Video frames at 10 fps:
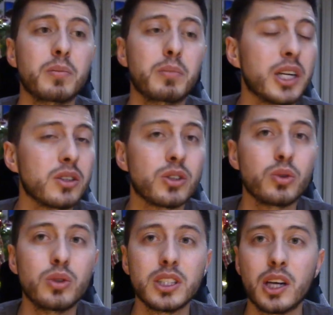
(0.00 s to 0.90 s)
Medical
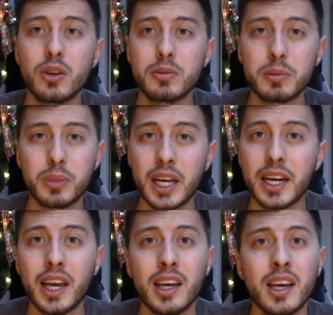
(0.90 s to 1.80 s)
school has always been plan
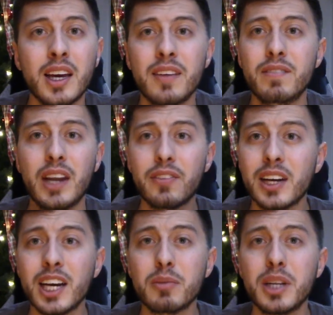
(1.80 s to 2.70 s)
A, never
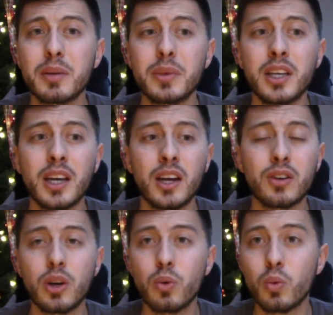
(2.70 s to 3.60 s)
had a plan B. I don't
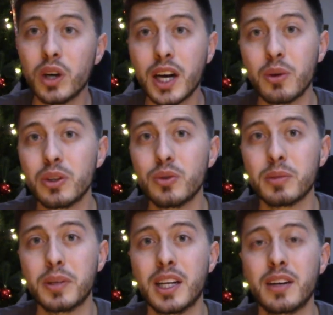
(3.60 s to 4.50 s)
know what I would do
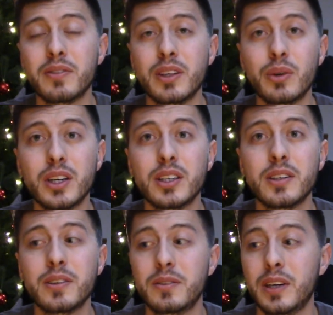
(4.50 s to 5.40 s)
with my life
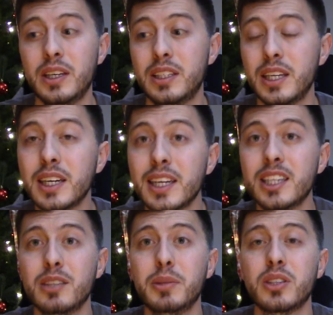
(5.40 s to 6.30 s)
if I didn't get
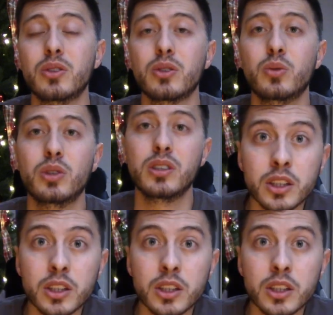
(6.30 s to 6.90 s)
into medical school.